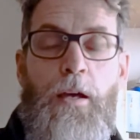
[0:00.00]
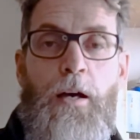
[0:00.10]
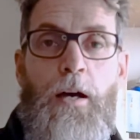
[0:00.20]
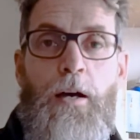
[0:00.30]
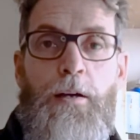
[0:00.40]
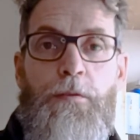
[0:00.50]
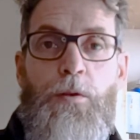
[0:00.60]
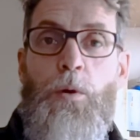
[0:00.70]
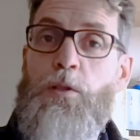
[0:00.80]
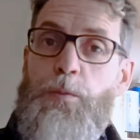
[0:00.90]
If
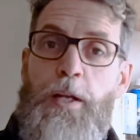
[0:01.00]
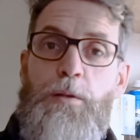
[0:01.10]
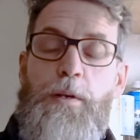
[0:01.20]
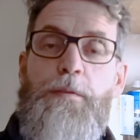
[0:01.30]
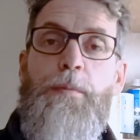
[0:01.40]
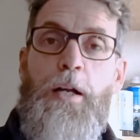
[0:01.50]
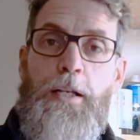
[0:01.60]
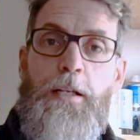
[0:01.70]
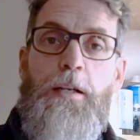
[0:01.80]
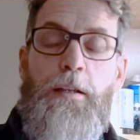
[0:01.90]
you want to spend a bit of
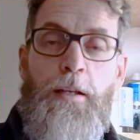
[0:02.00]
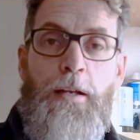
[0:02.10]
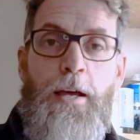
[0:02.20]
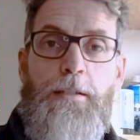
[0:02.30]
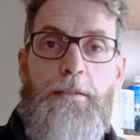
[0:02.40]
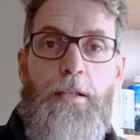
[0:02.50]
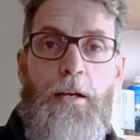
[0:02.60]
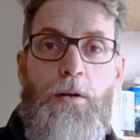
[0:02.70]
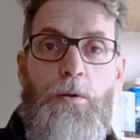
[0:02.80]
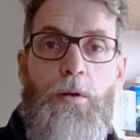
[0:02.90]
money, then
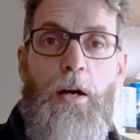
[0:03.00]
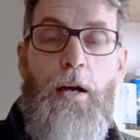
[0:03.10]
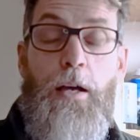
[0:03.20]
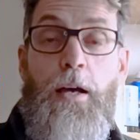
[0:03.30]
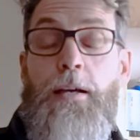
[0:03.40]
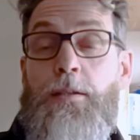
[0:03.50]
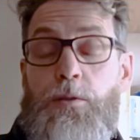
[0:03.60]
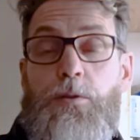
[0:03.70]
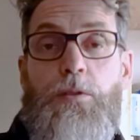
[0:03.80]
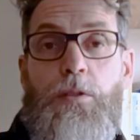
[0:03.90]
Excel
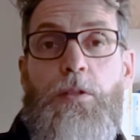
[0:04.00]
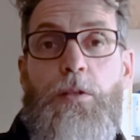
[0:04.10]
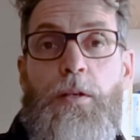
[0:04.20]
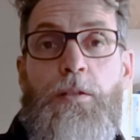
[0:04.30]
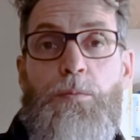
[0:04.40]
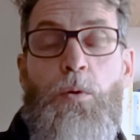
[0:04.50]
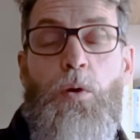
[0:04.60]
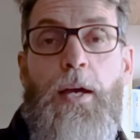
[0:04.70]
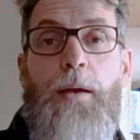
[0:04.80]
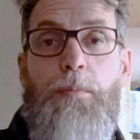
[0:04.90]
is more
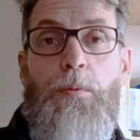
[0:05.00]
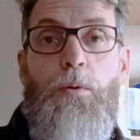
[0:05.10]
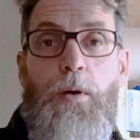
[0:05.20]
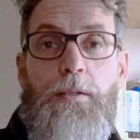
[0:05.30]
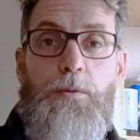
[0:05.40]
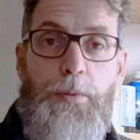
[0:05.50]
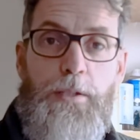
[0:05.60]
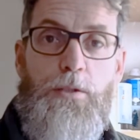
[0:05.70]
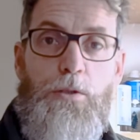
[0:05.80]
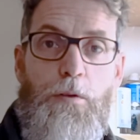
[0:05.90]
capable as a
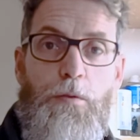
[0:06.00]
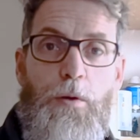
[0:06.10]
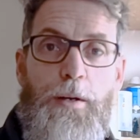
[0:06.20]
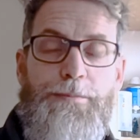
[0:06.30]
piece of software.